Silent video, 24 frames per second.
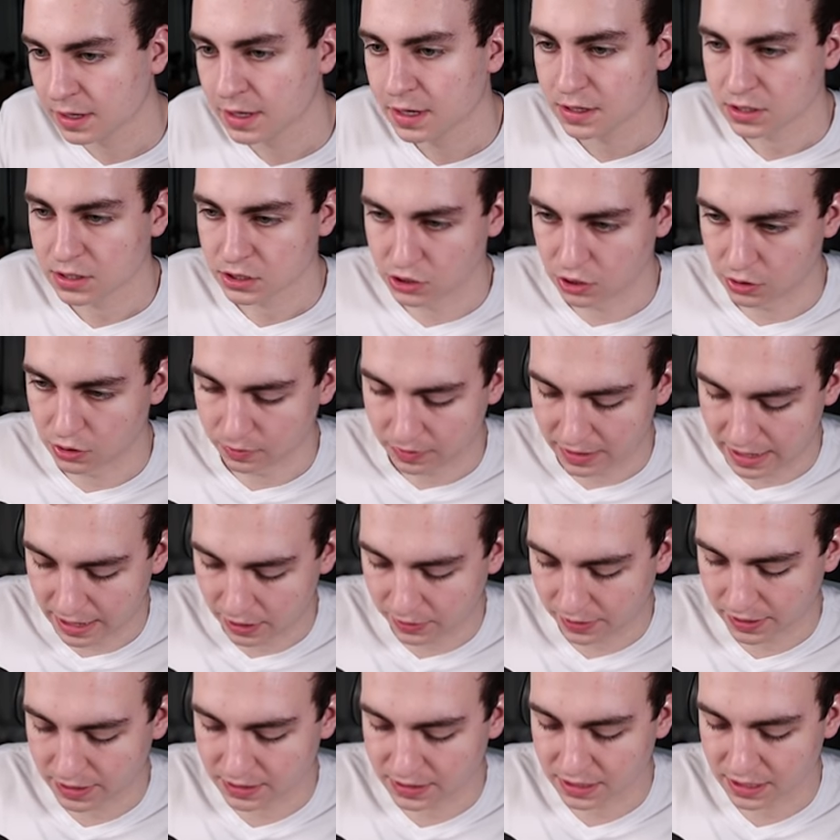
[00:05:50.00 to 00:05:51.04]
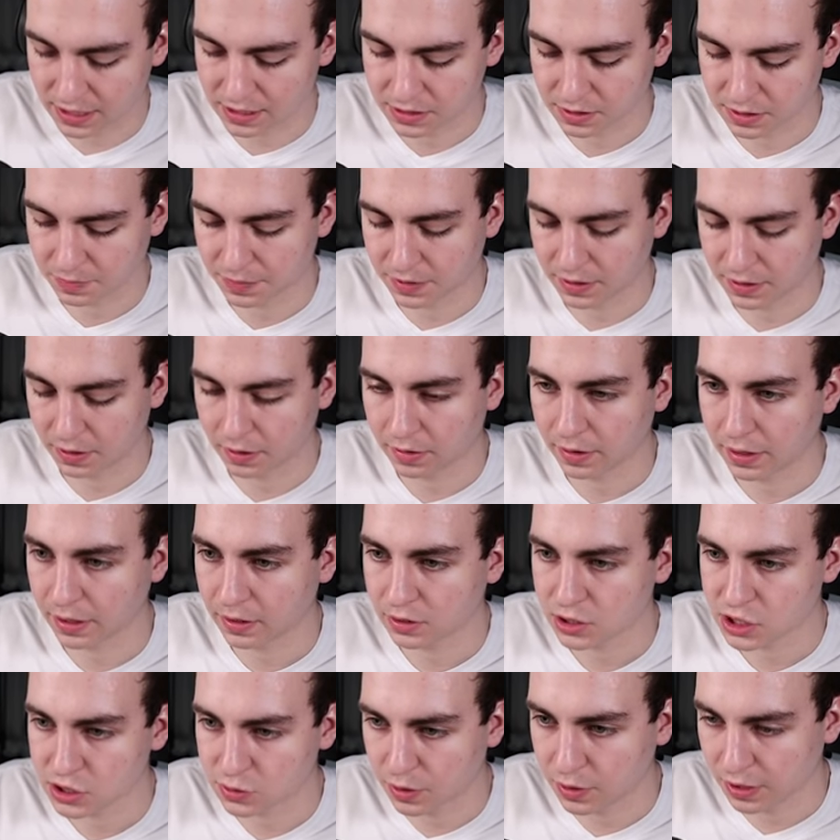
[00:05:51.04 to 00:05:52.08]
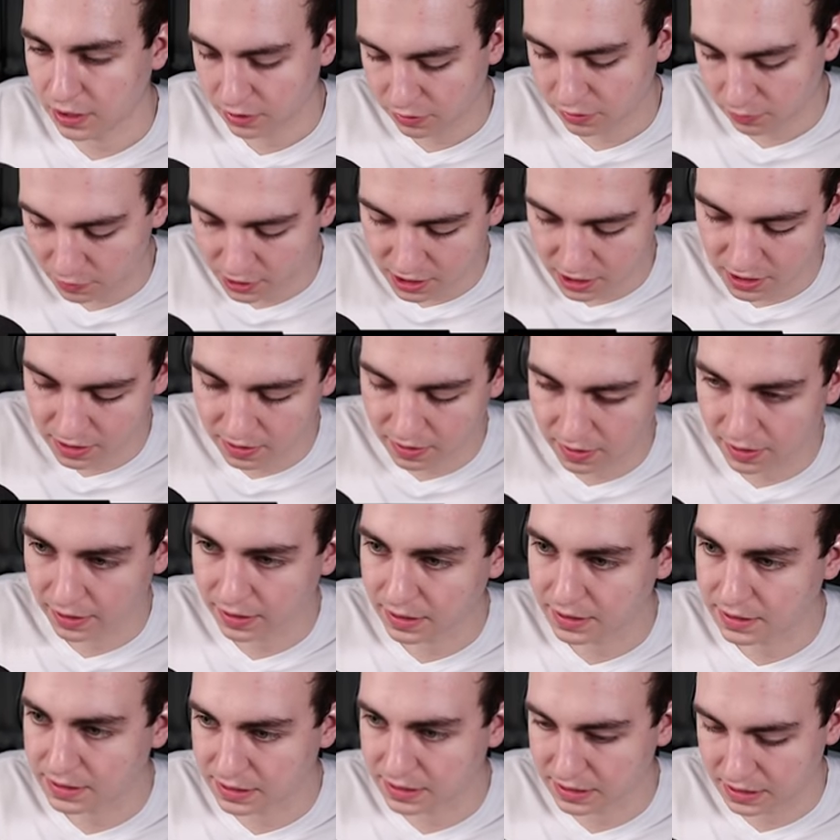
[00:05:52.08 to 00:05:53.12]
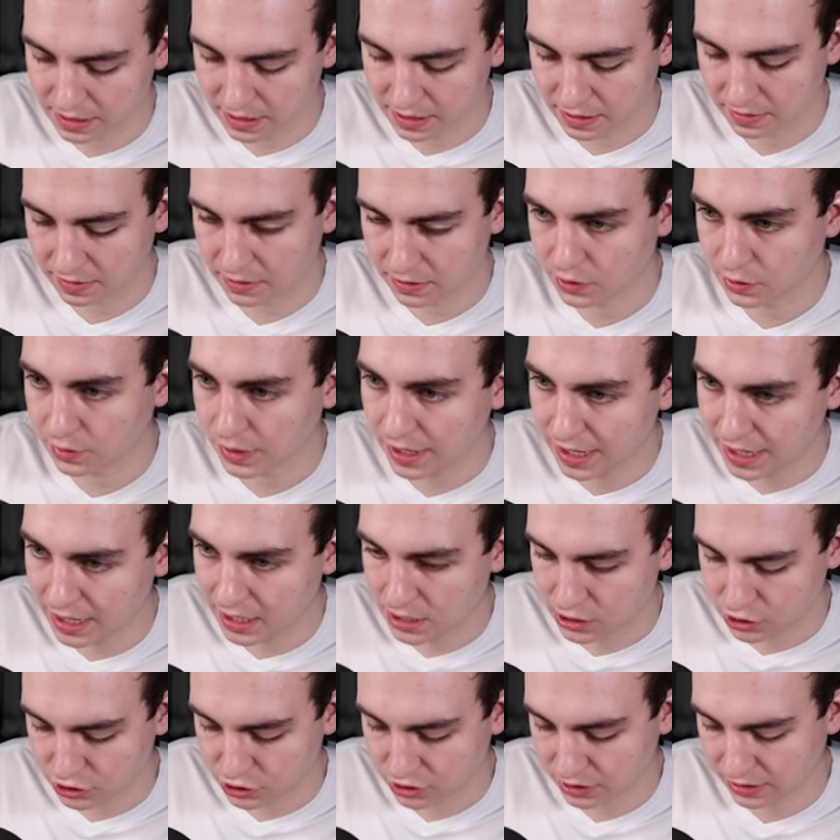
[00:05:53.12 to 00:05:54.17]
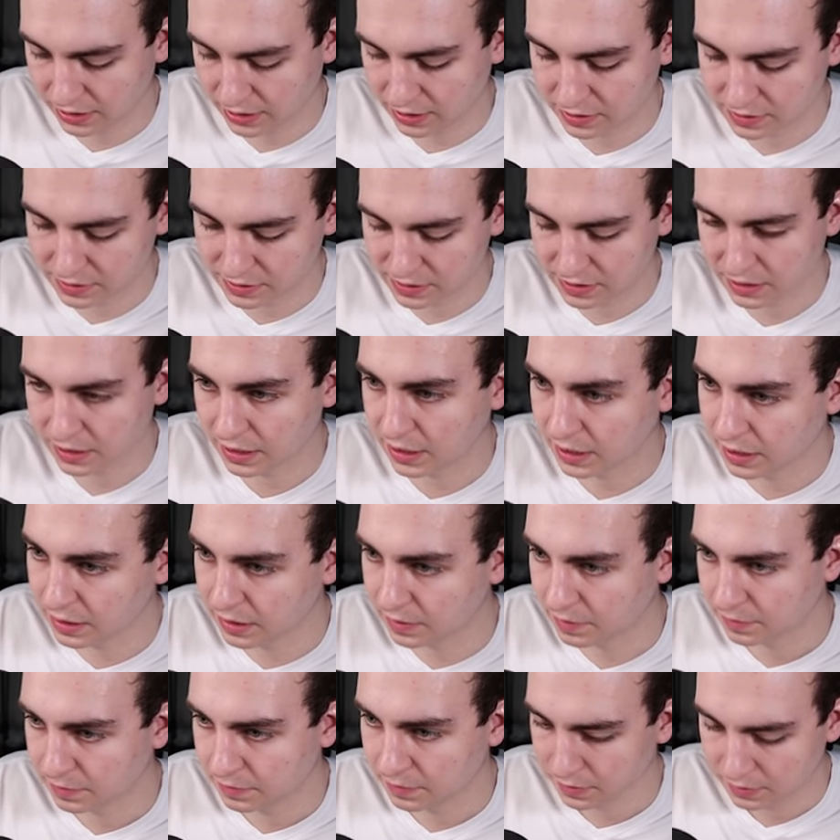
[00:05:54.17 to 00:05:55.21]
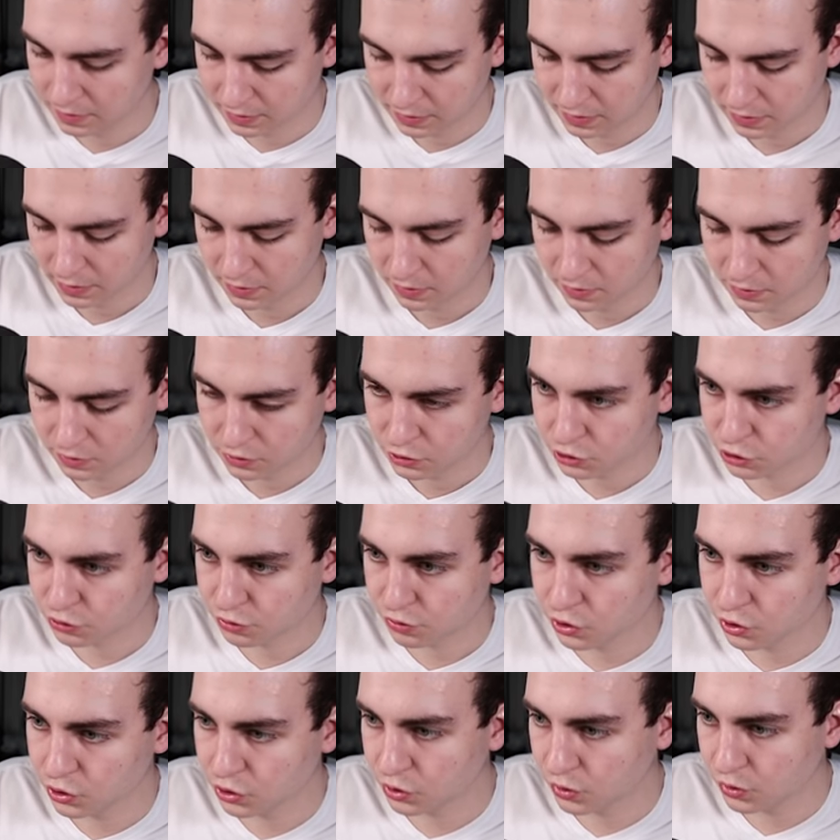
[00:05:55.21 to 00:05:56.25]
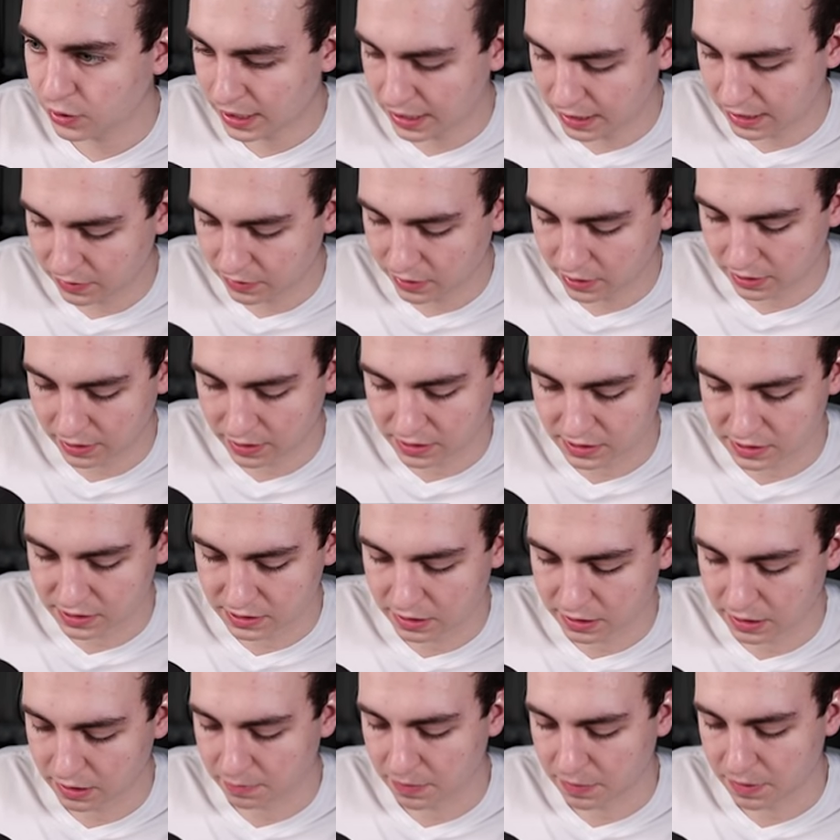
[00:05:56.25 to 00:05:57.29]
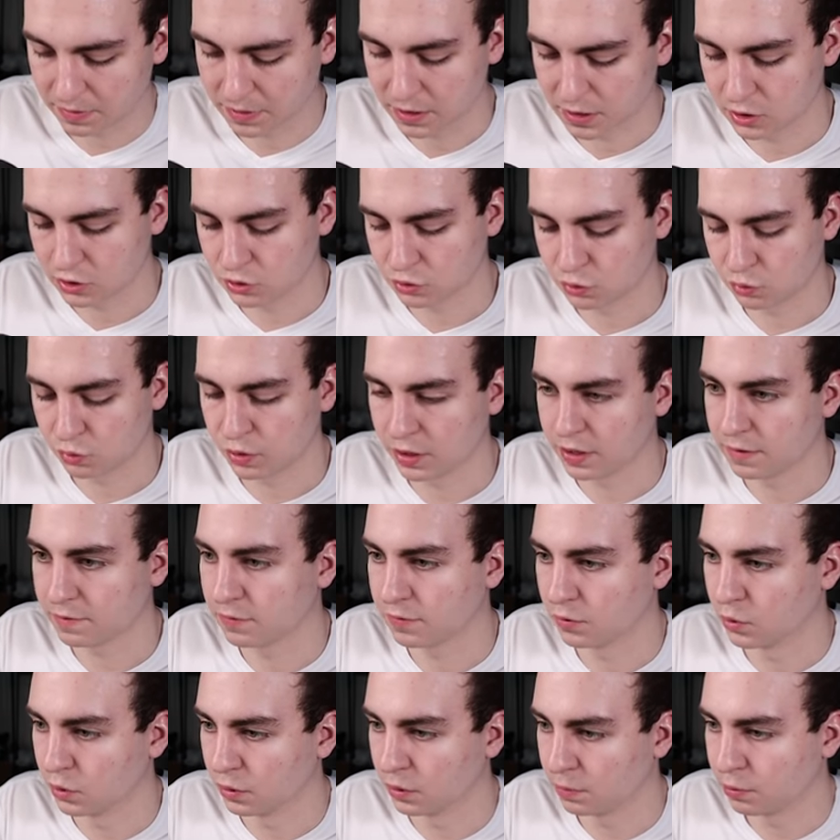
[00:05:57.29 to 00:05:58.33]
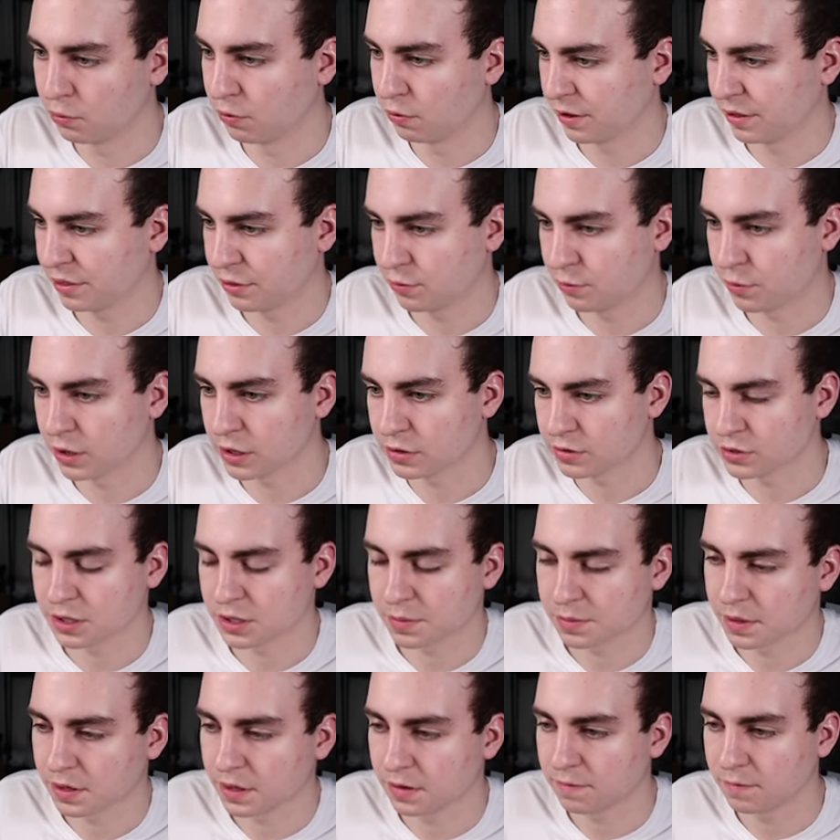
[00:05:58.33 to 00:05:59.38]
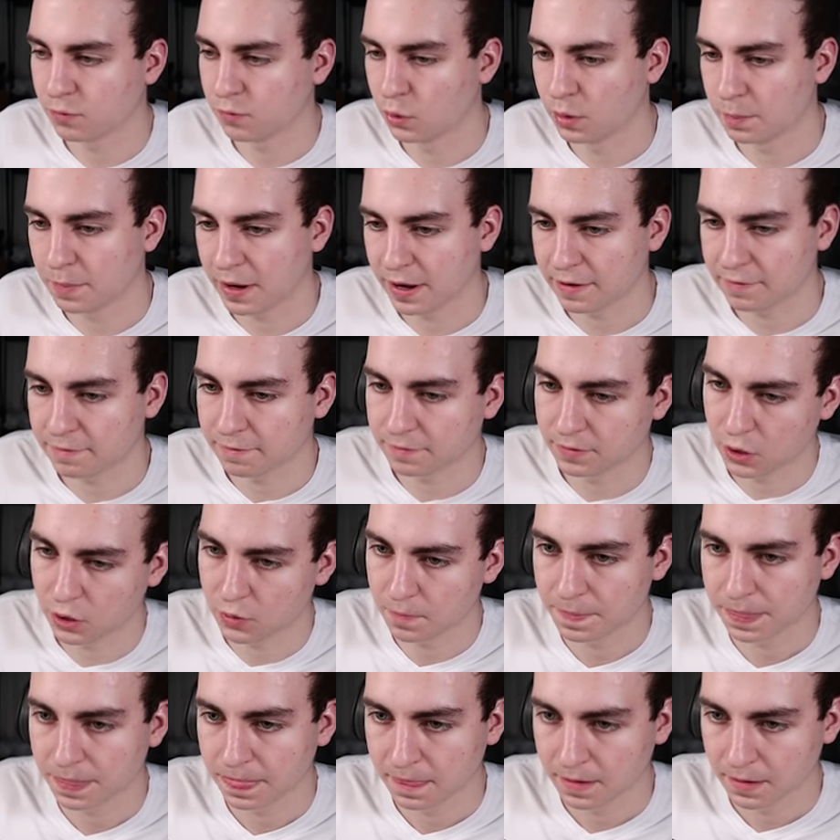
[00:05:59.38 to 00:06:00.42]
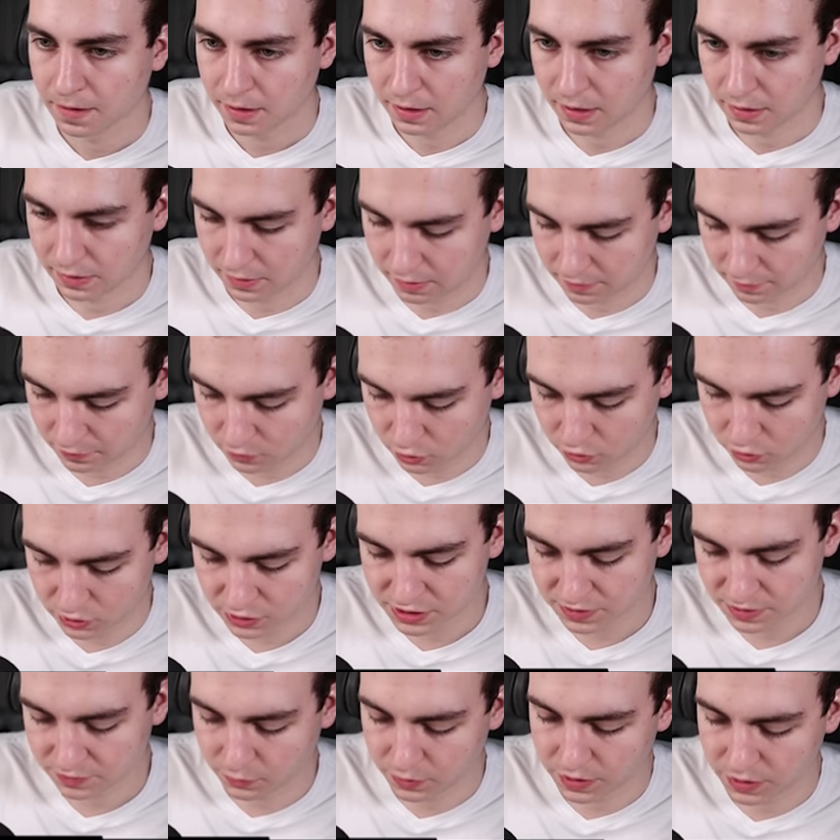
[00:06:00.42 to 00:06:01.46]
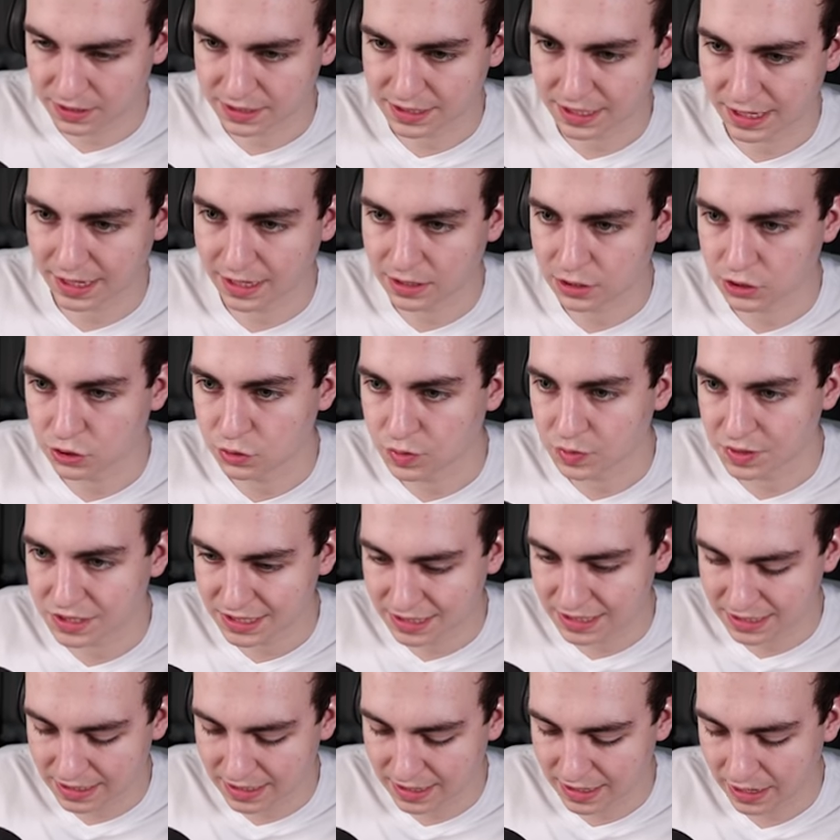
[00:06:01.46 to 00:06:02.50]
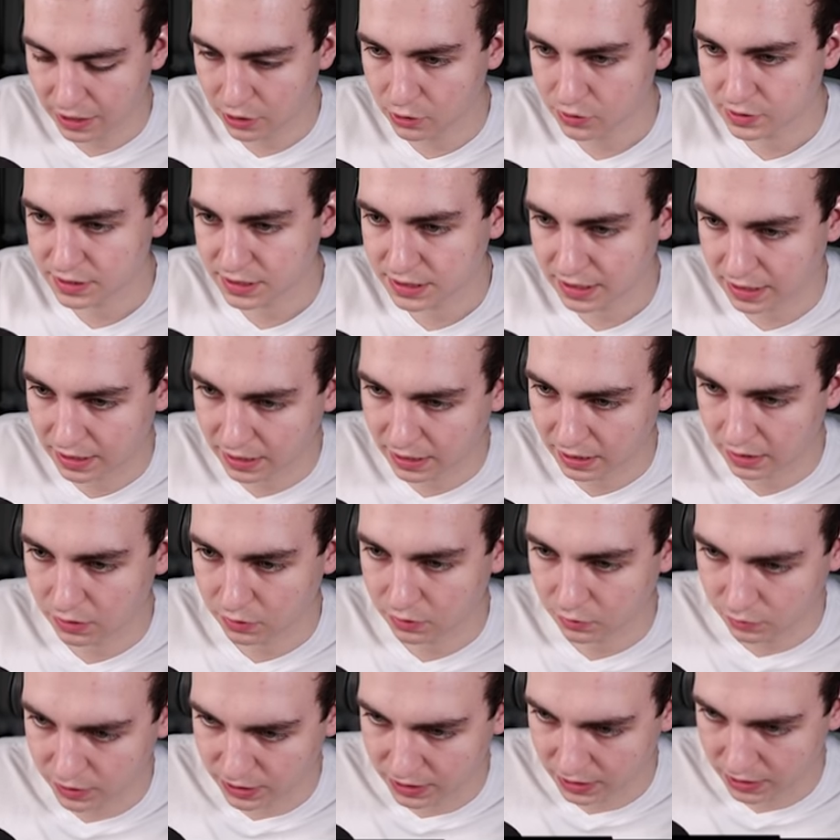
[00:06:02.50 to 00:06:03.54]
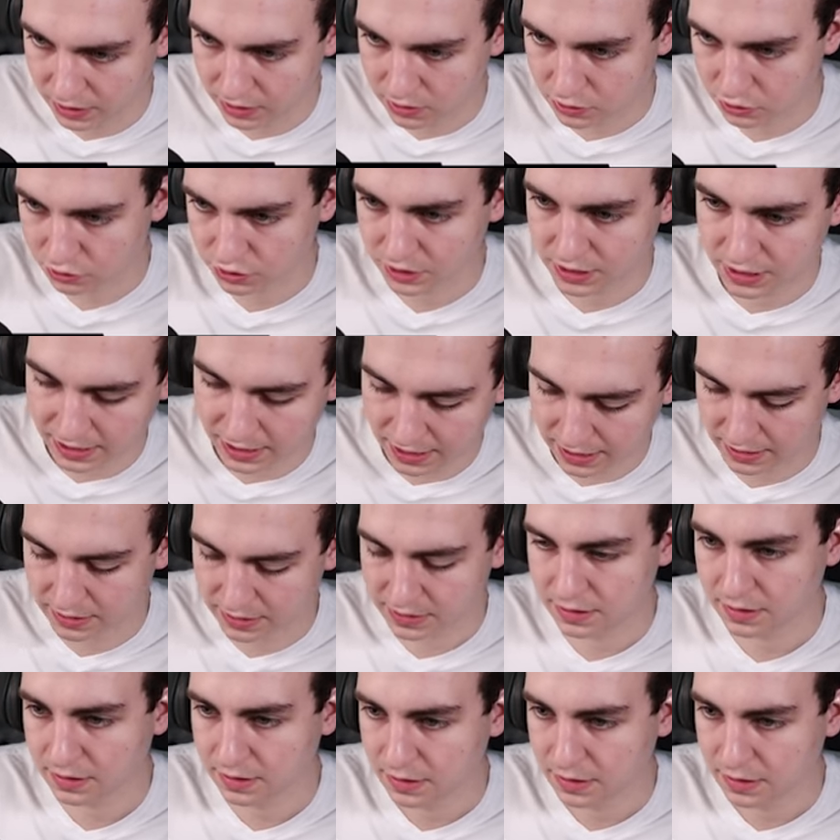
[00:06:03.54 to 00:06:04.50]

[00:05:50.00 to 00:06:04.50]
So now I could say something like 23. I could say, you know, h, I can say true. And then I could say maybe 24.3 or something for my float. And then of course, if we decide to C out, and we can just get